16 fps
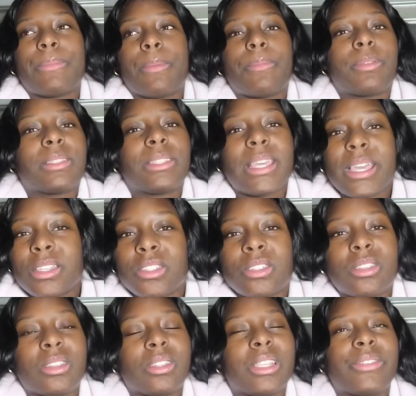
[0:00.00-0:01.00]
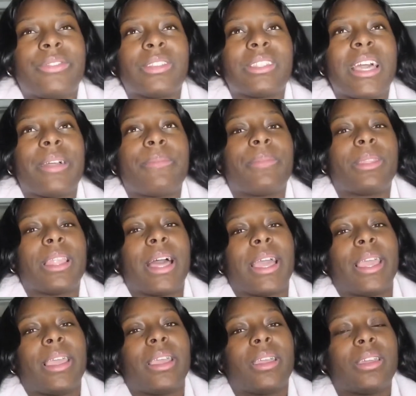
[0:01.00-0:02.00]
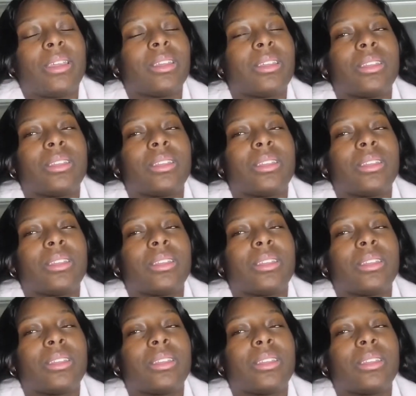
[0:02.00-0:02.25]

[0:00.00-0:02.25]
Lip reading: of protection, a different type of like,